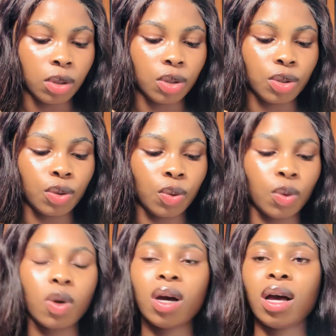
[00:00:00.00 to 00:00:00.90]

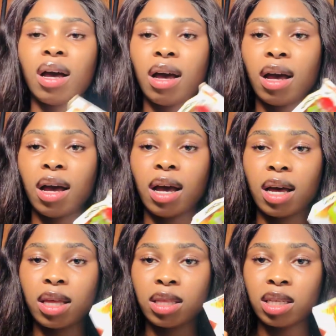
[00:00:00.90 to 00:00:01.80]
So
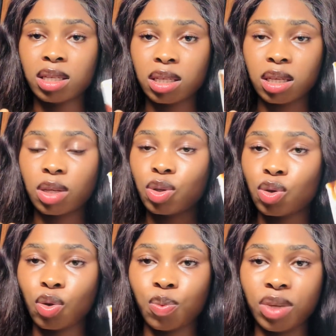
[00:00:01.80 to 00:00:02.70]
this
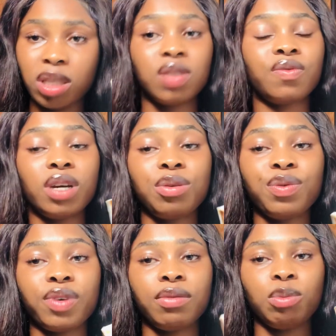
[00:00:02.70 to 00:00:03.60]
soap is very, very